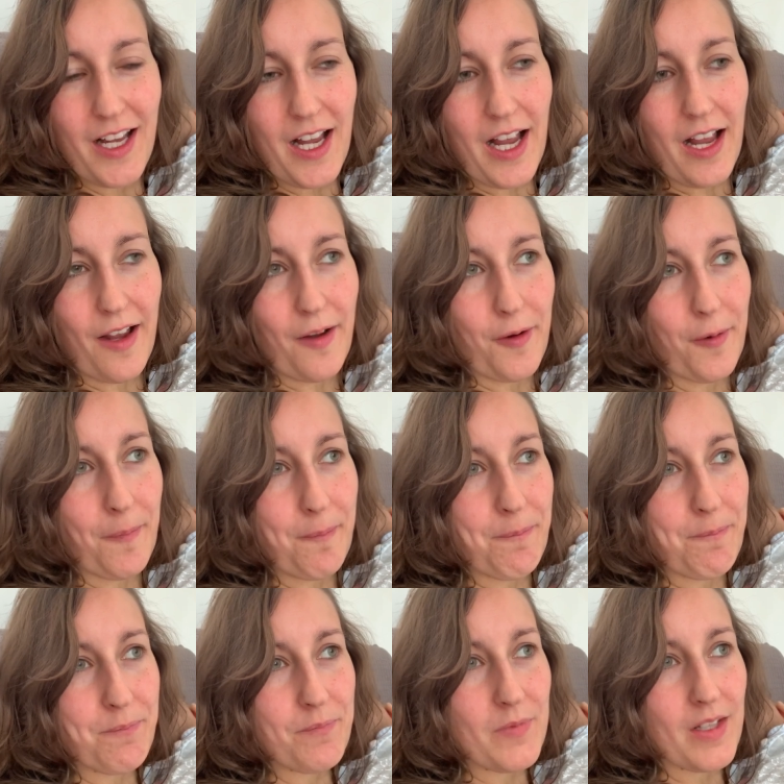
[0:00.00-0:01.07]

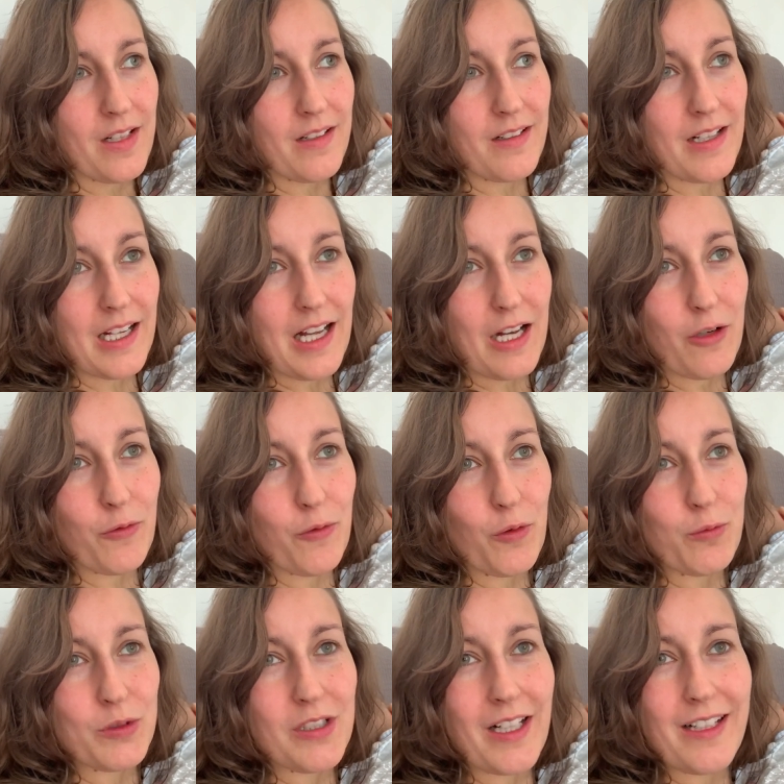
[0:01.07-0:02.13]
Kind of
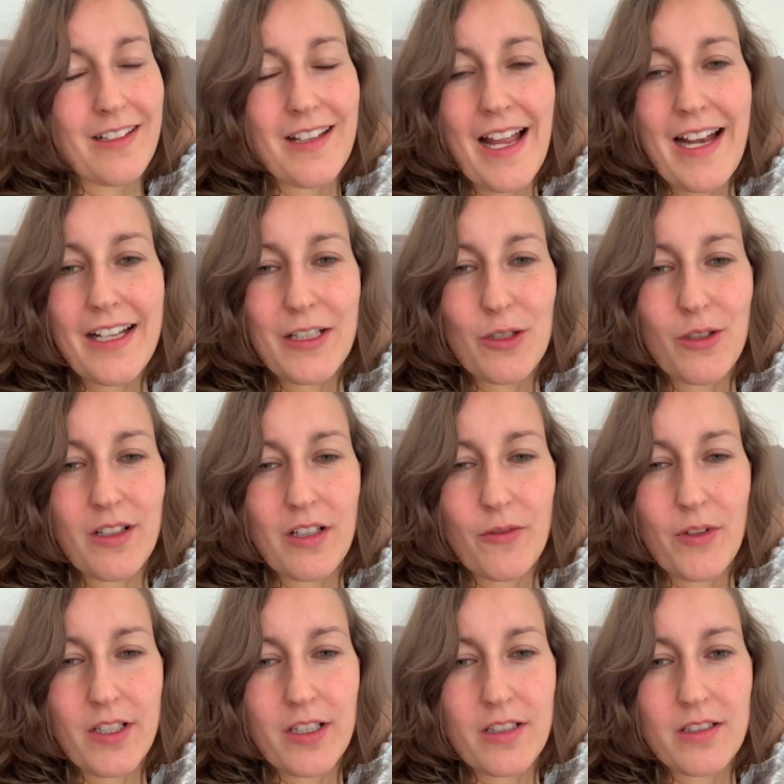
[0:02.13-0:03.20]
almost like learning to live
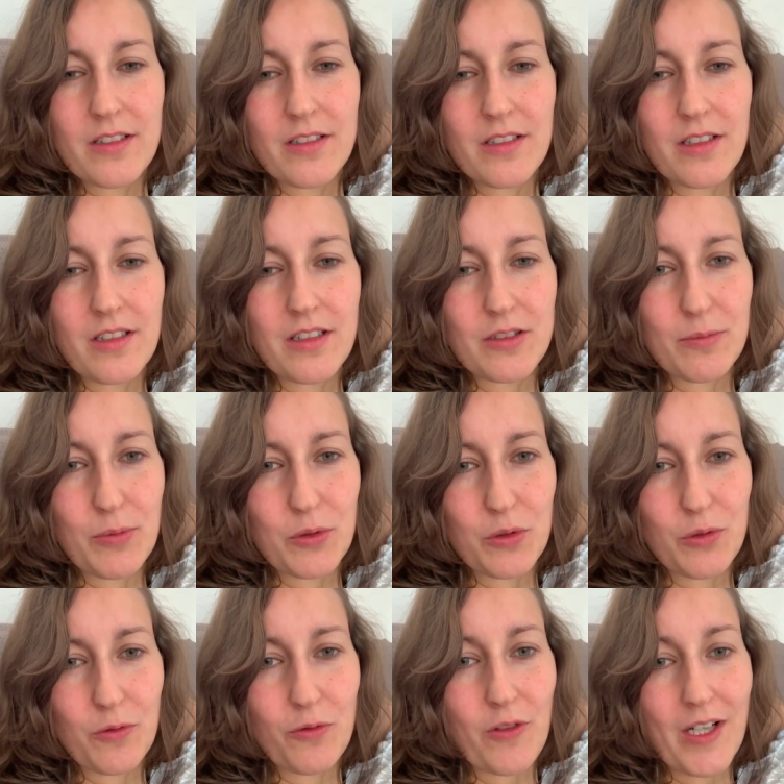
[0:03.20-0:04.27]
with it as opposed
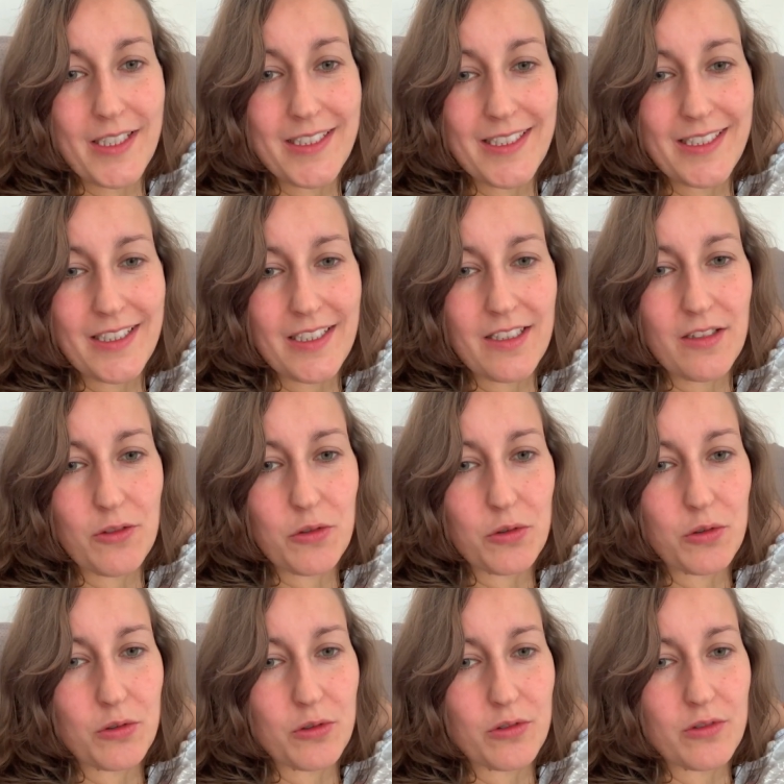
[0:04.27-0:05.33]
to fighting it
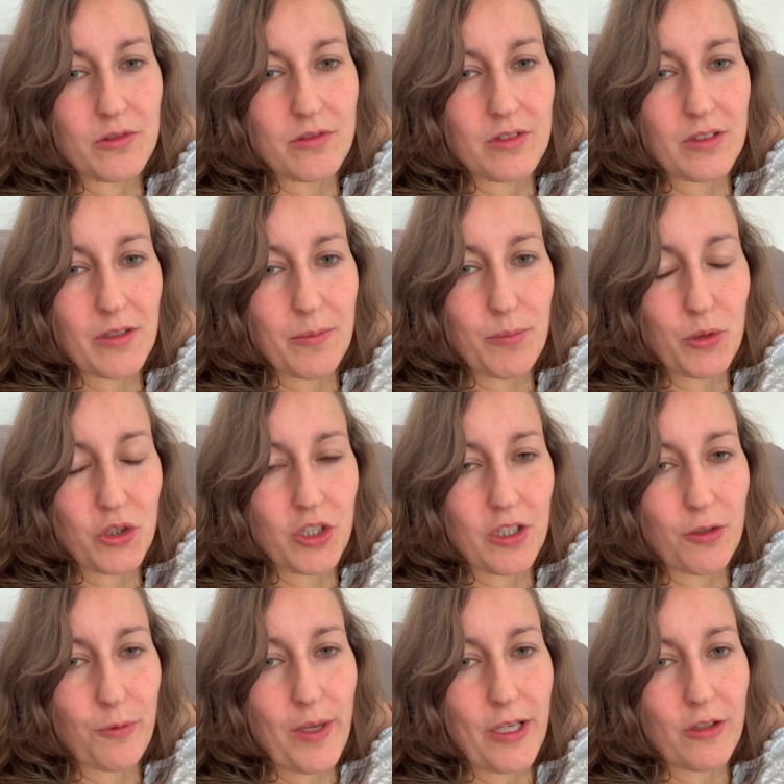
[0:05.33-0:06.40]
or pushing it
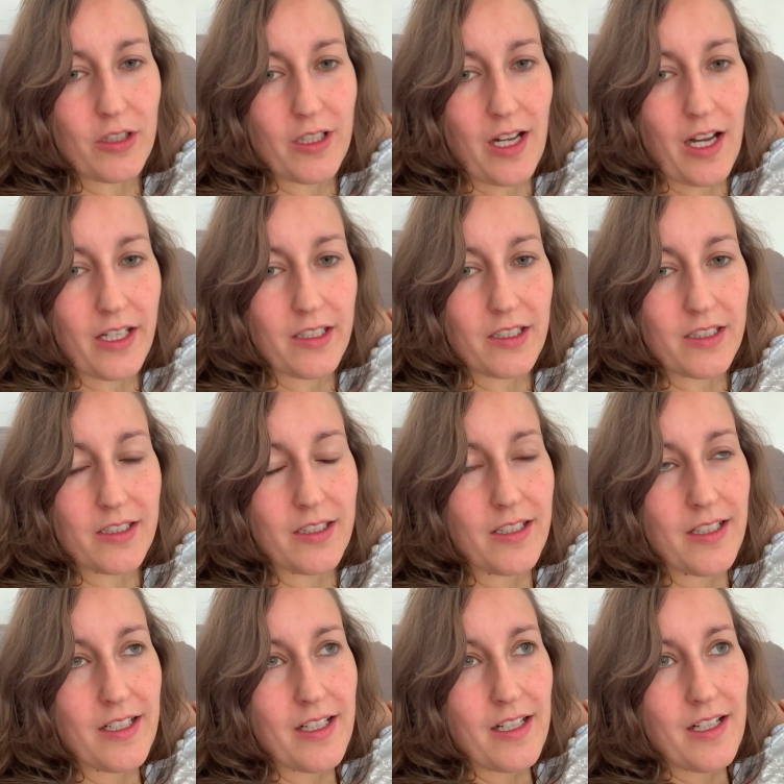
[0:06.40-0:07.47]
away or denying
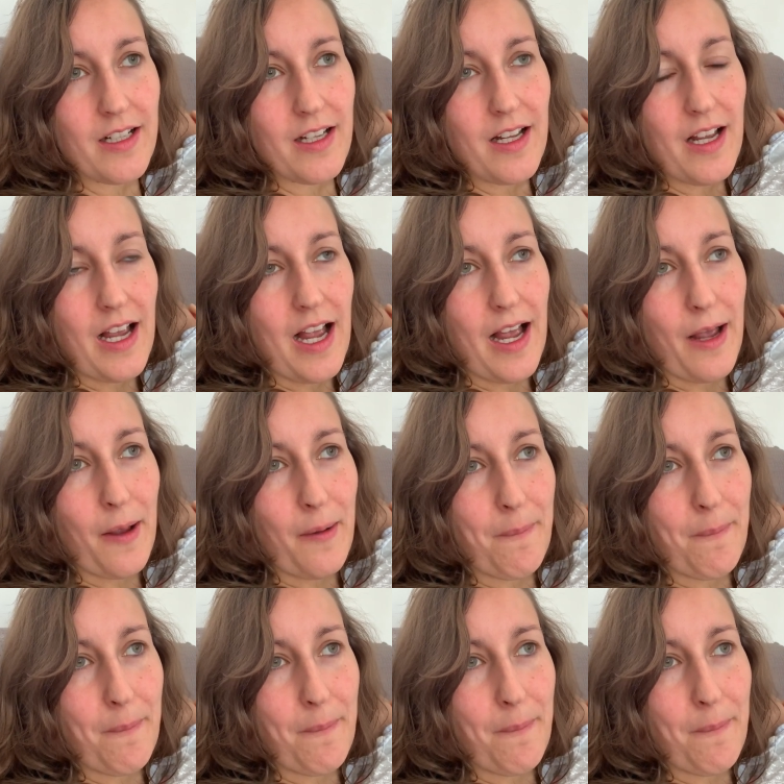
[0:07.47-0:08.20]
it.